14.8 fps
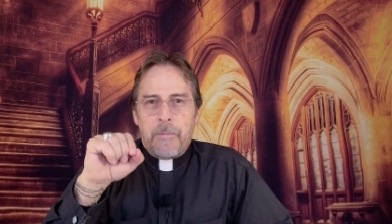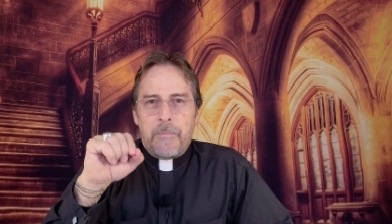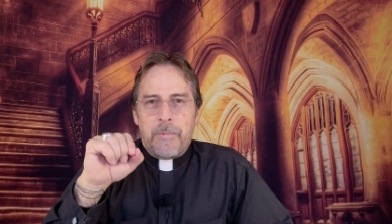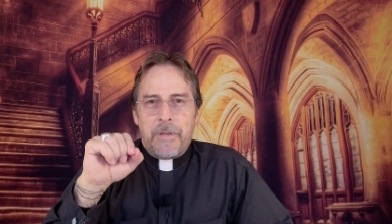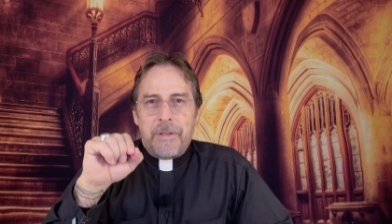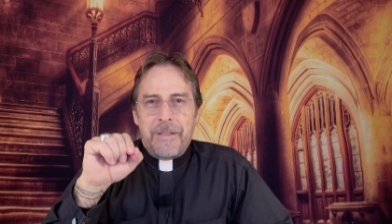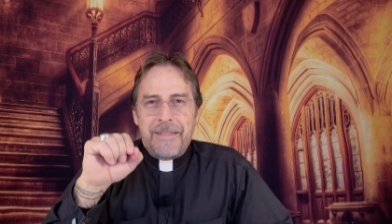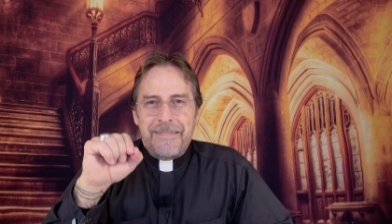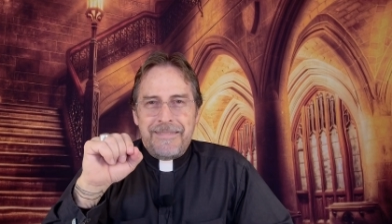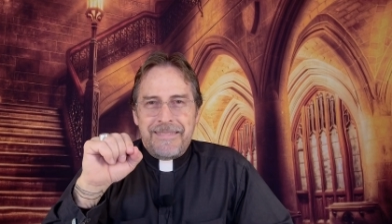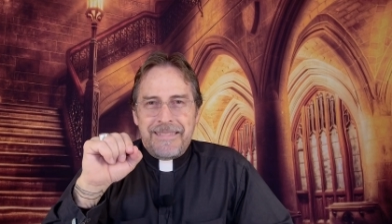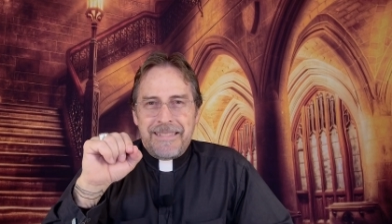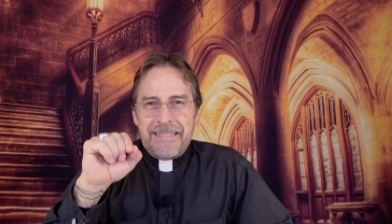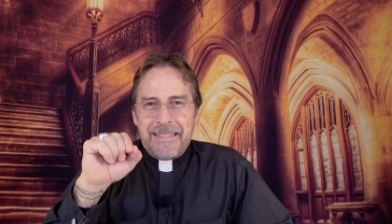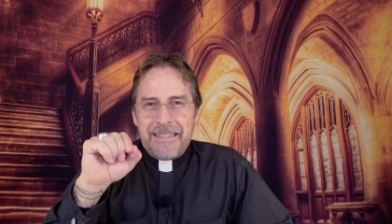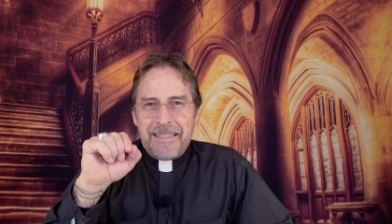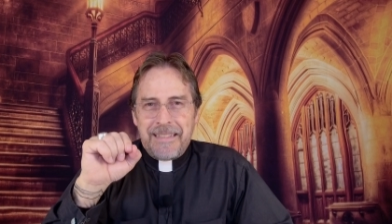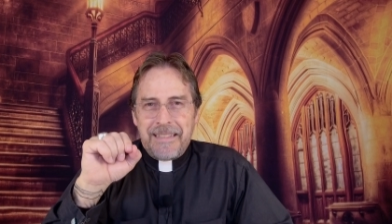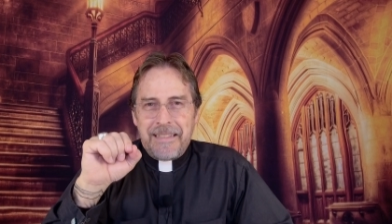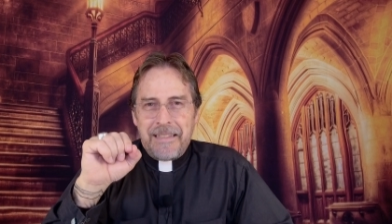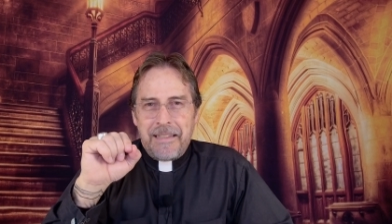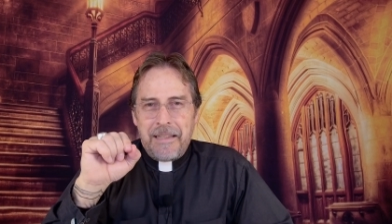We good?
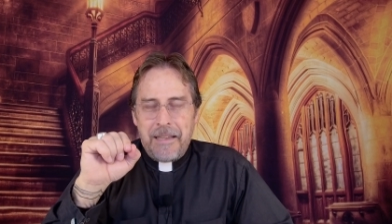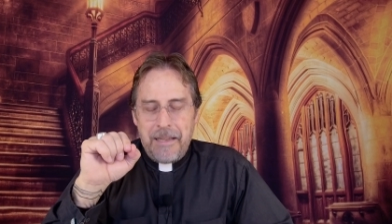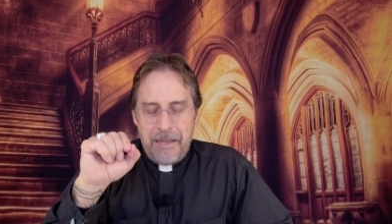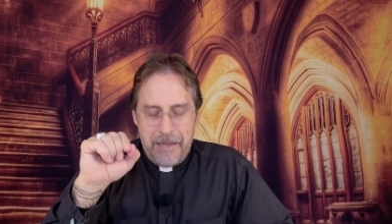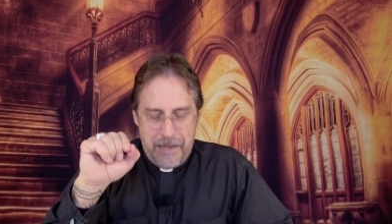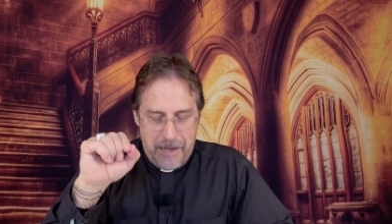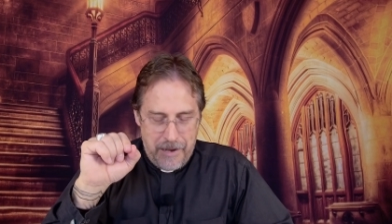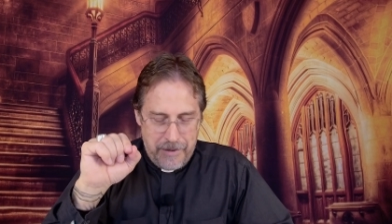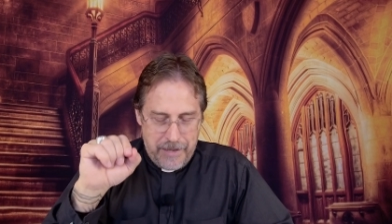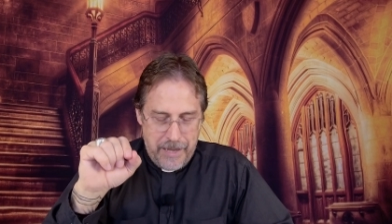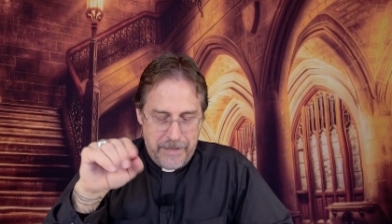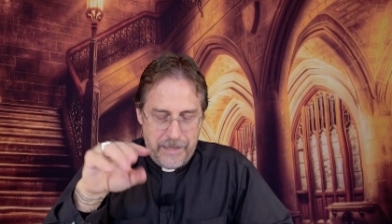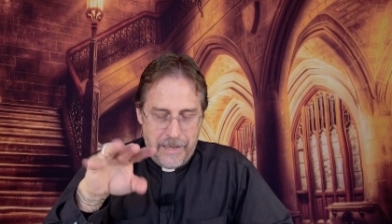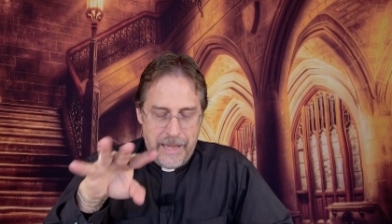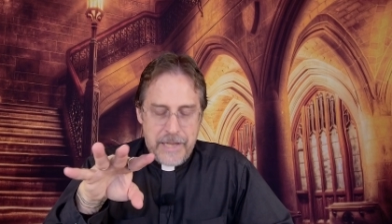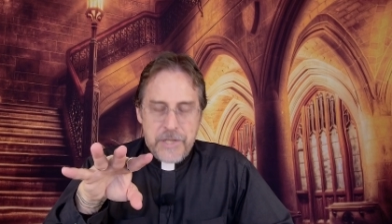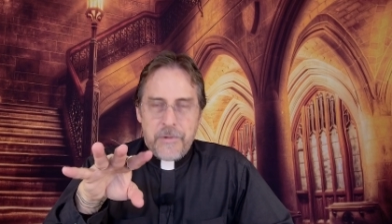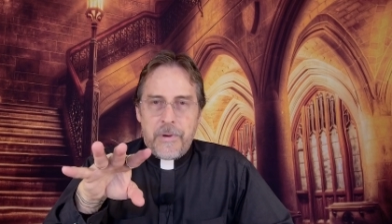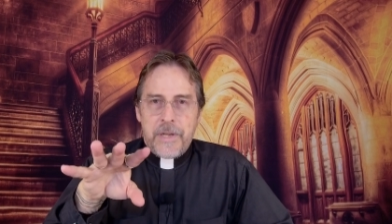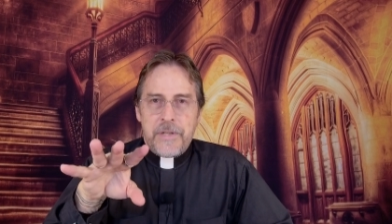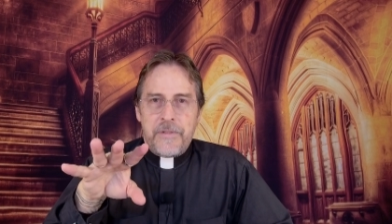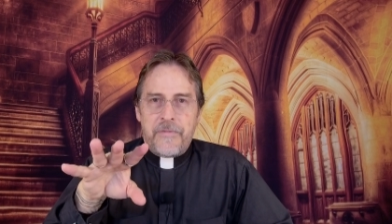Okay, the last
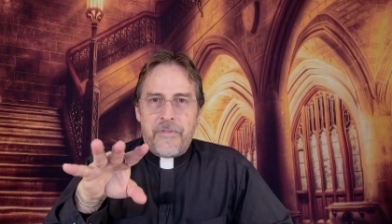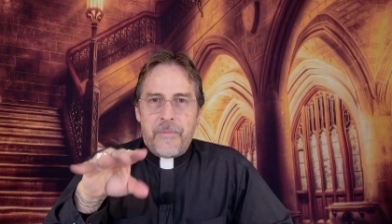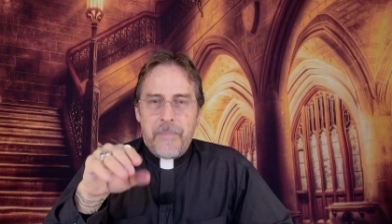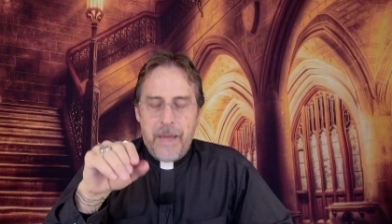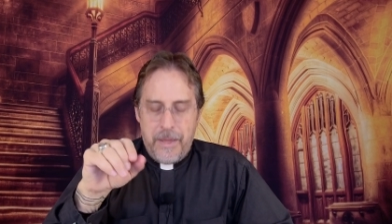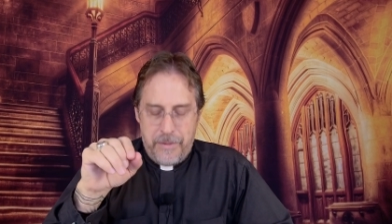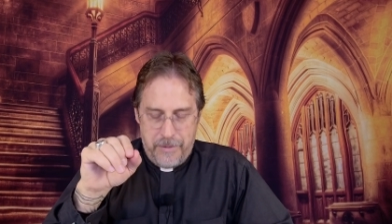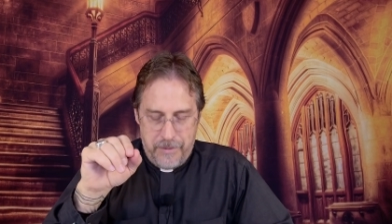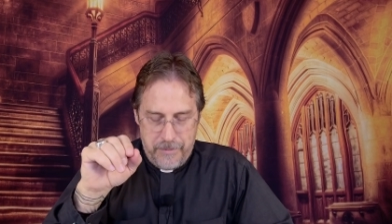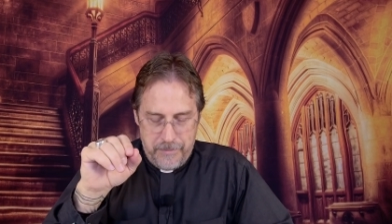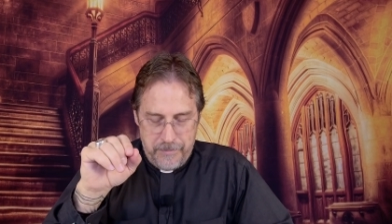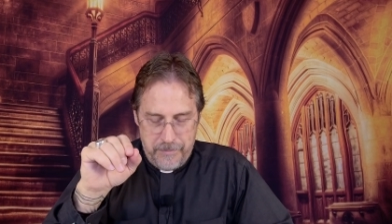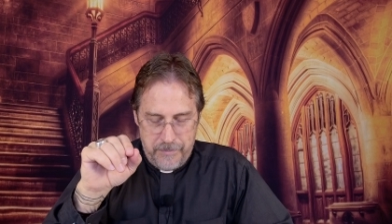question for Matthew.